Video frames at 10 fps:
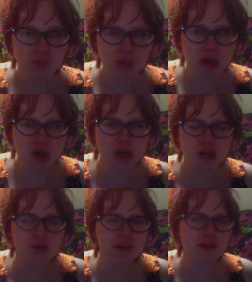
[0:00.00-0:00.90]

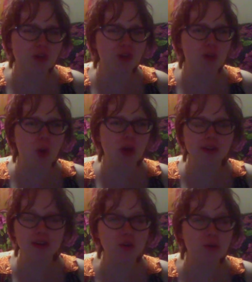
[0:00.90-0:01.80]
she's never the one
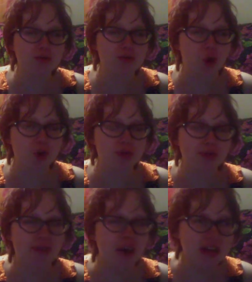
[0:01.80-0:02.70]
who starts a
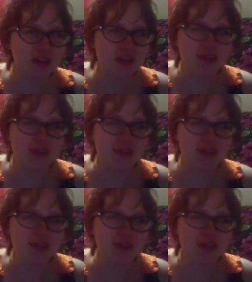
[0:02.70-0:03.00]
fight, the